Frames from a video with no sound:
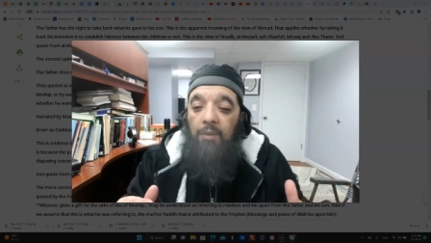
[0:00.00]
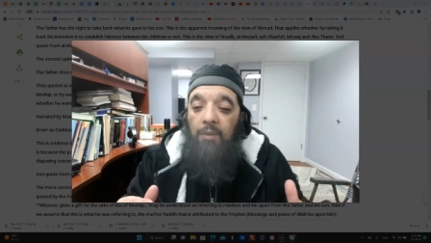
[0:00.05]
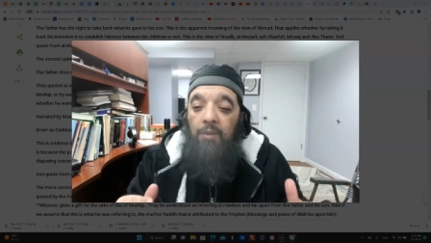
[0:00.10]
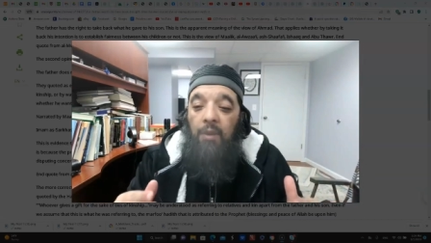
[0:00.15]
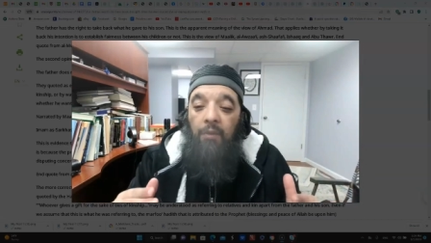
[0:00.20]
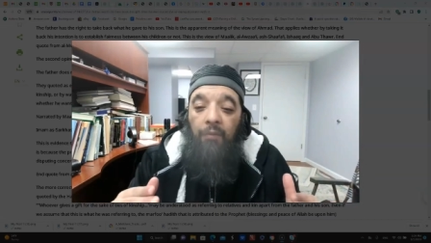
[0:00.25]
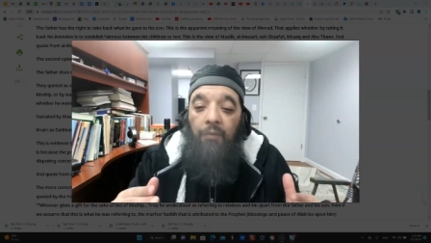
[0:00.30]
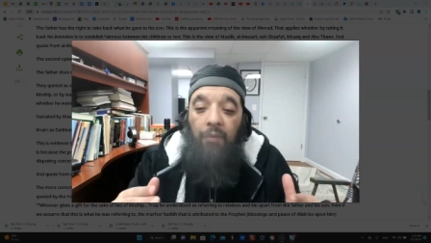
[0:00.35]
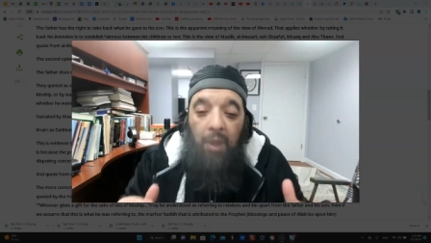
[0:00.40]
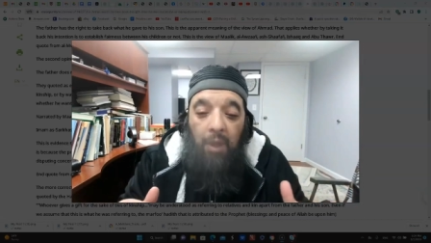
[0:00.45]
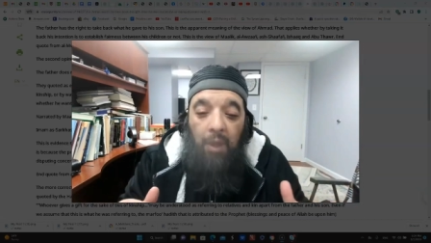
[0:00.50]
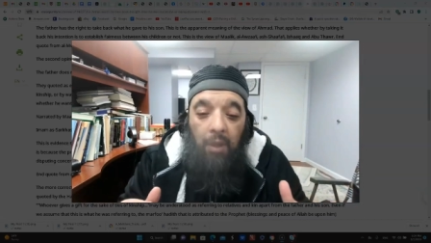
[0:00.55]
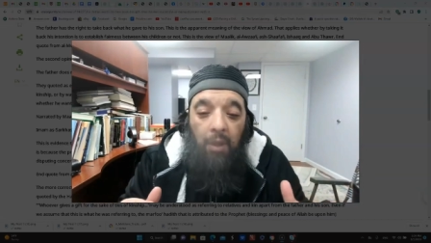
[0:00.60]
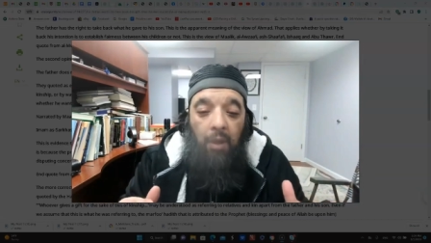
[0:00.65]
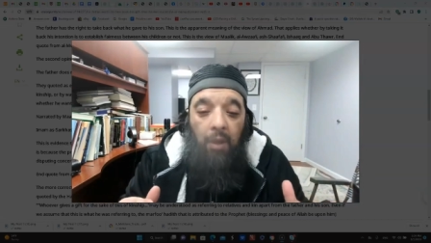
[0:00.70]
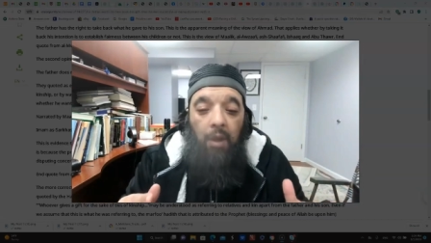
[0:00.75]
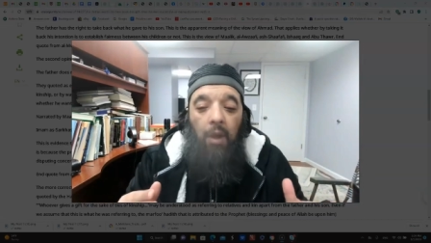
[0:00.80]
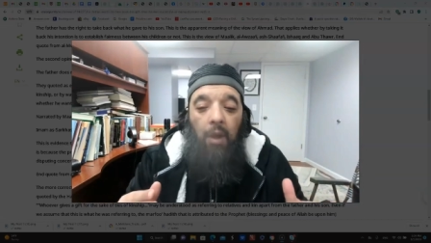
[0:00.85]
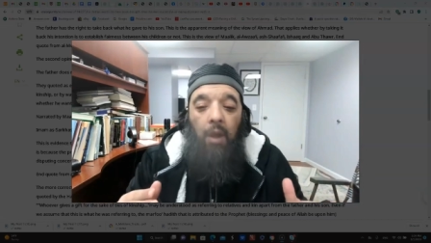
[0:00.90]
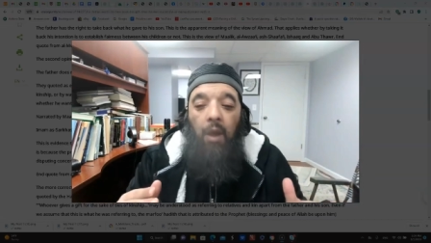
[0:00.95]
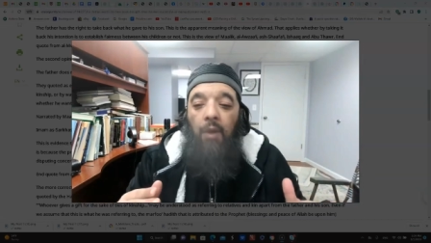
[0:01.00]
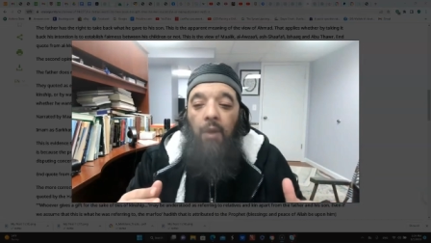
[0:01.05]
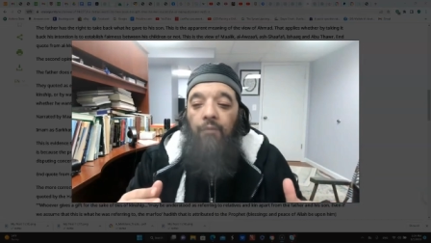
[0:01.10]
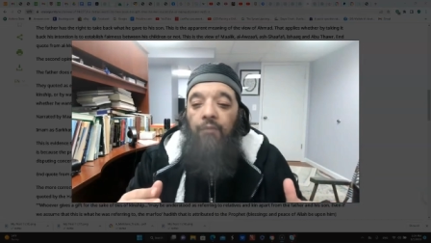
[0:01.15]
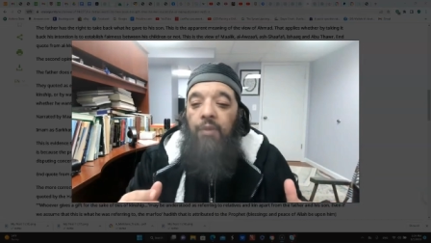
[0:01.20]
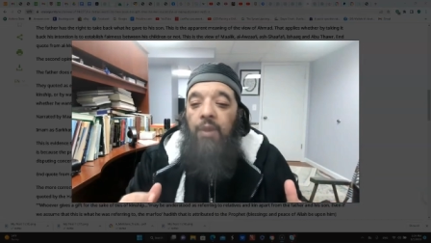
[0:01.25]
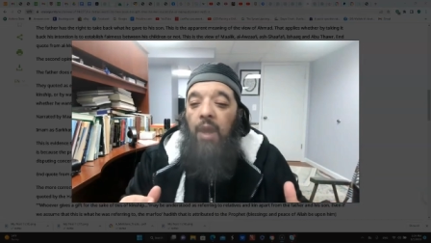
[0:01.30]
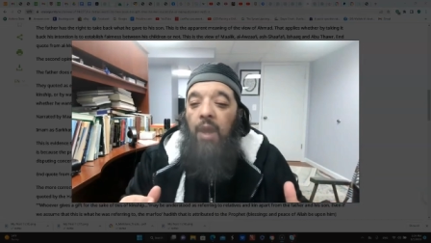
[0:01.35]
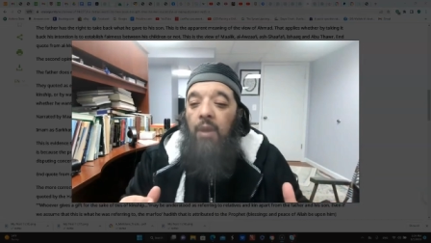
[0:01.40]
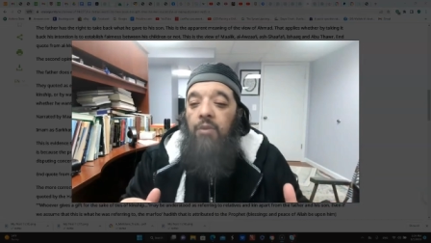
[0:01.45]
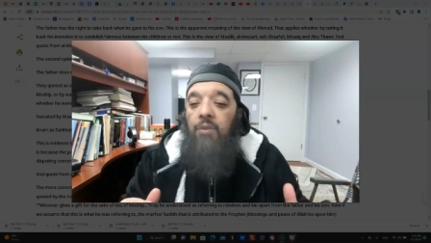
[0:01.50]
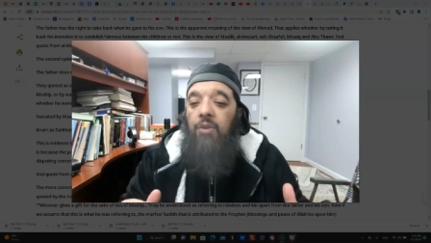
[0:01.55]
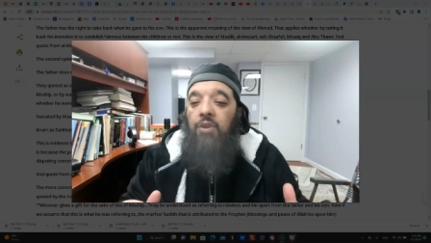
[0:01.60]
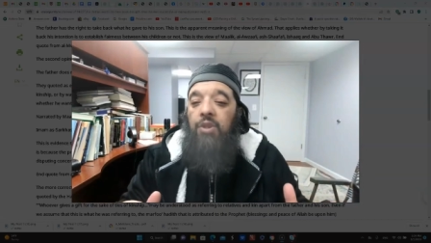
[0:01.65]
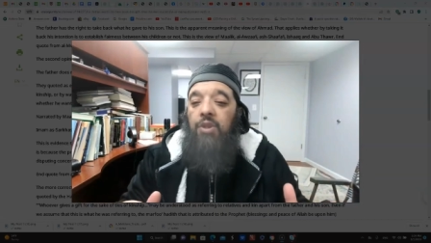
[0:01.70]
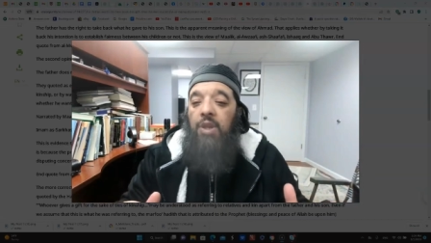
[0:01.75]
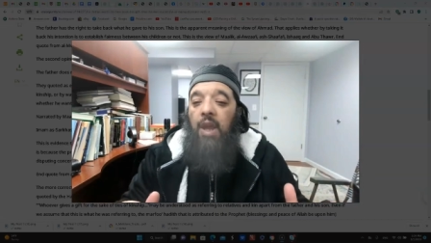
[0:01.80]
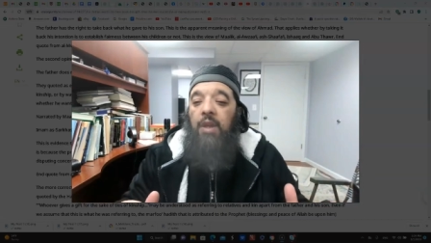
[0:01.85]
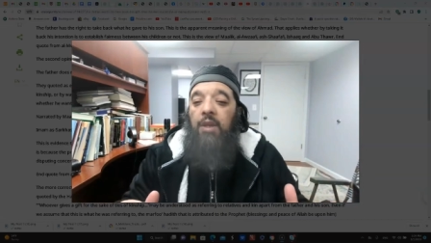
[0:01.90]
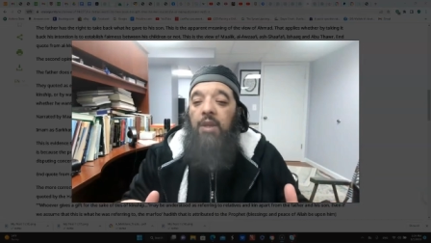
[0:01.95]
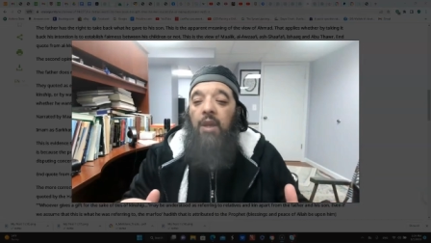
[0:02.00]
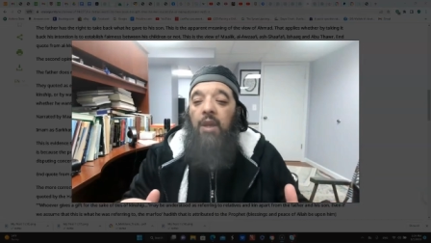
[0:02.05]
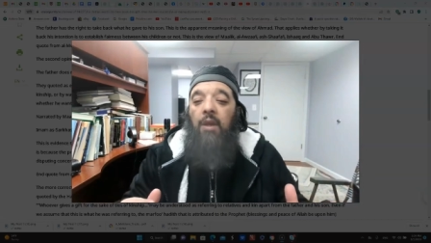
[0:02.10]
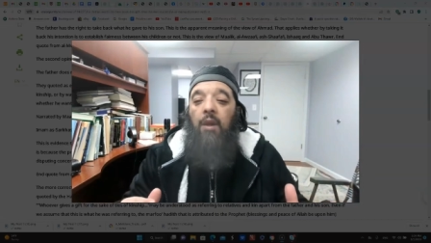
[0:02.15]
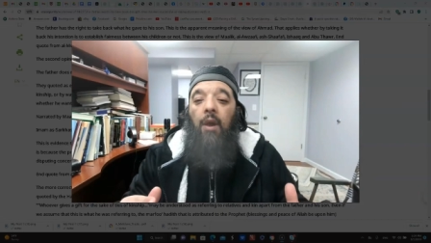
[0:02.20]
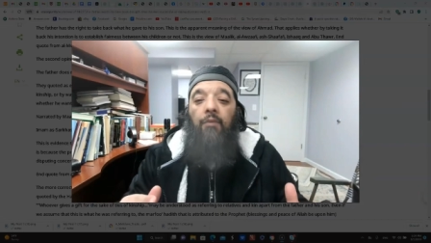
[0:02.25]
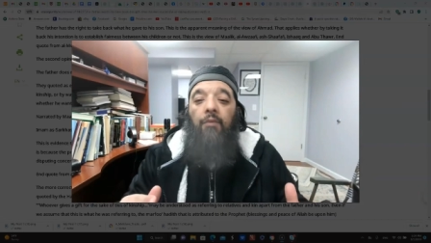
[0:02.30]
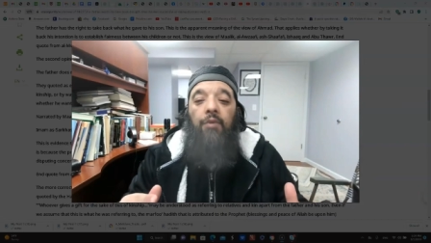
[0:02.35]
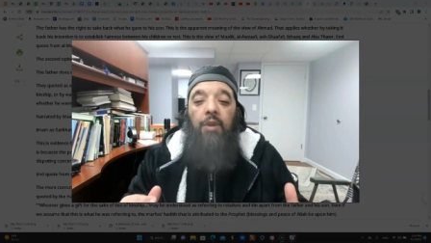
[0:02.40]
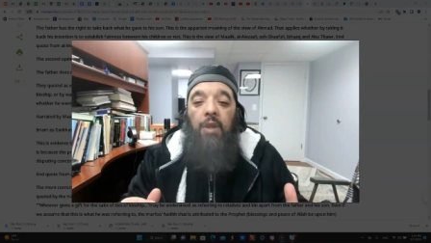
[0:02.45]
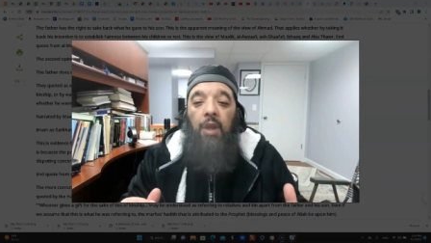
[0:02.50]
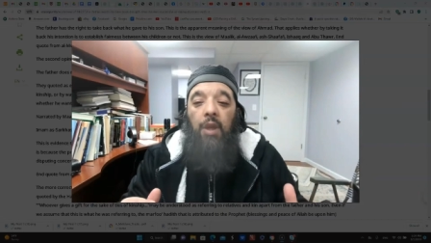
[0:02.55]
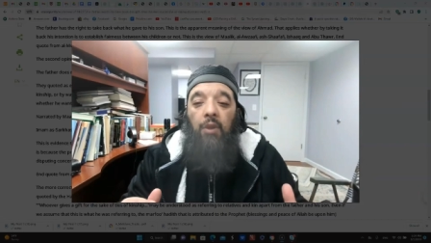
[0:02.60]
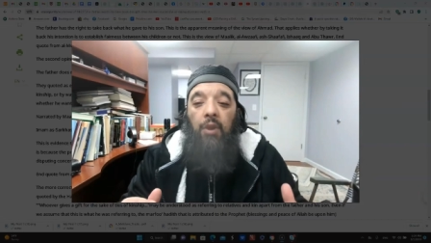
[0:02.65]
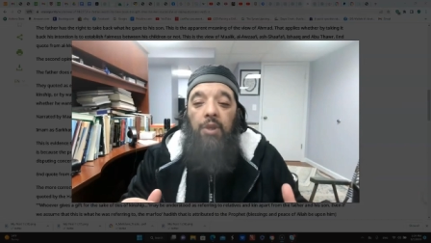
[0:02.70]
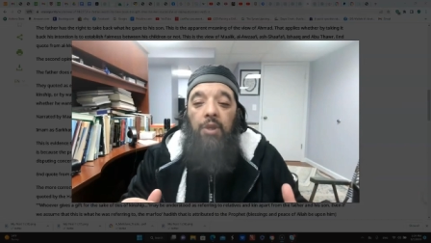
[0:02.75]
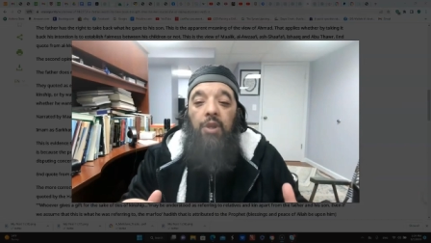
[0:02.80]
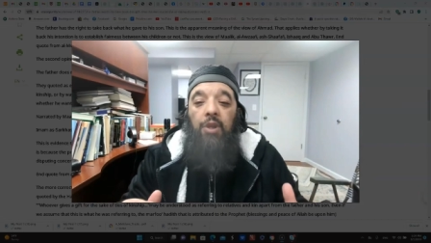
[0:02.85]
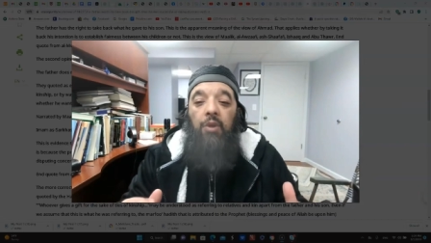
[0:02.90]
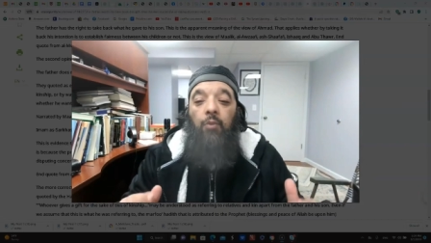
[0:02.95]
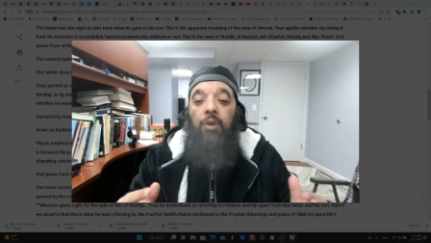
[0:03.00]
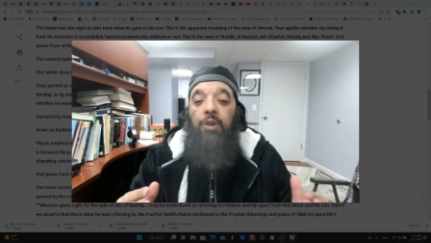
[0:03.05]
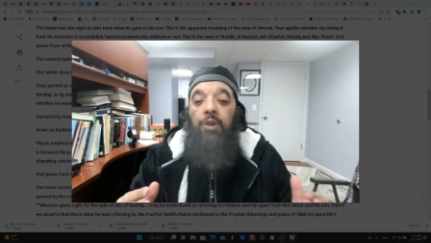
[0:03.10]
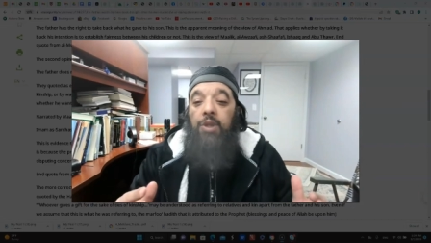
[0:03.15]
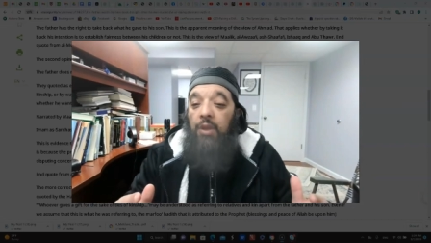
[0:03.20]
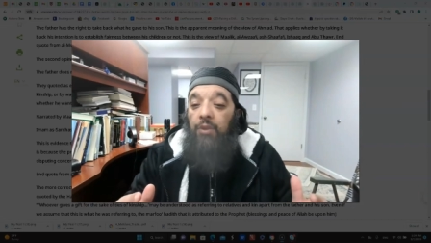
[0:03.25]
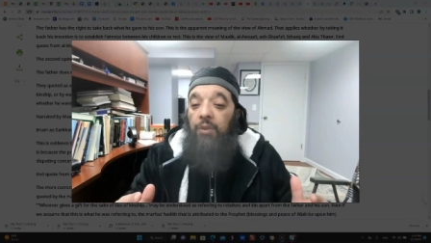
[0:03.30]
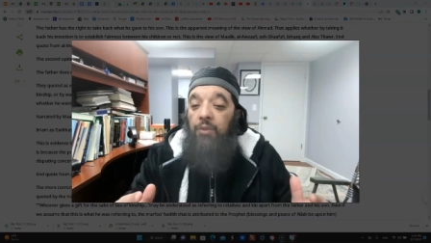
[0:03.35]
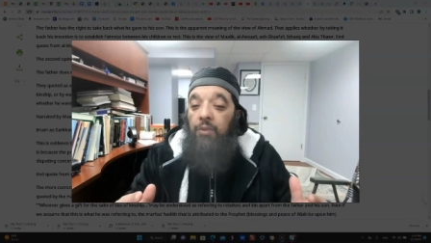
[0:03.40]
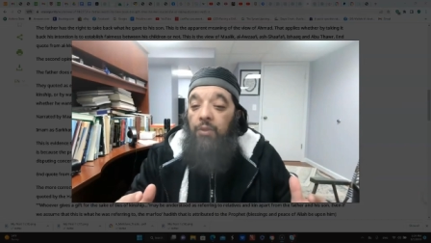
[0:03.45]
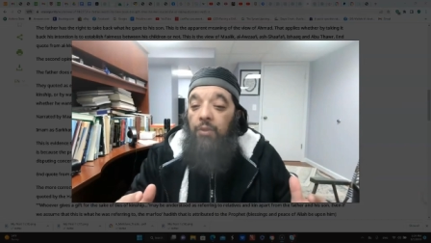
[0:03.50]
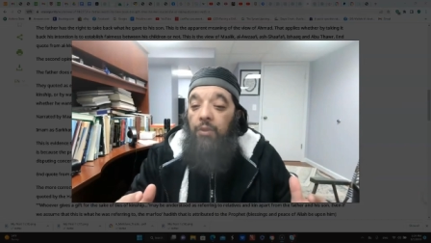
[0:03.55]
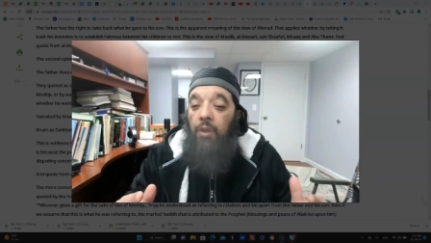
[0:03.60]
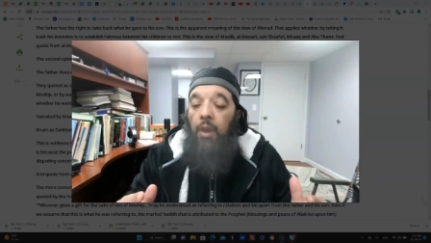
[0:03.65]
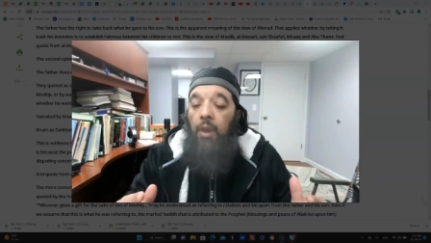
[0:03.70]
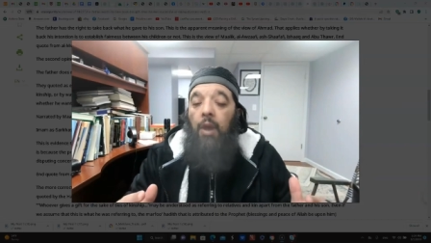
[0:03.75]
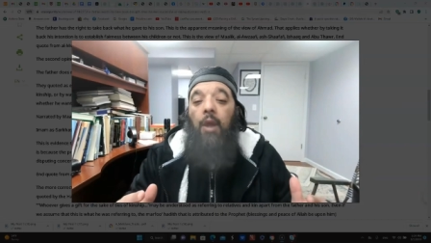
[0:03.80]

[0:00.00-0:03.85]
the fiqh of the understanding of the narration, which is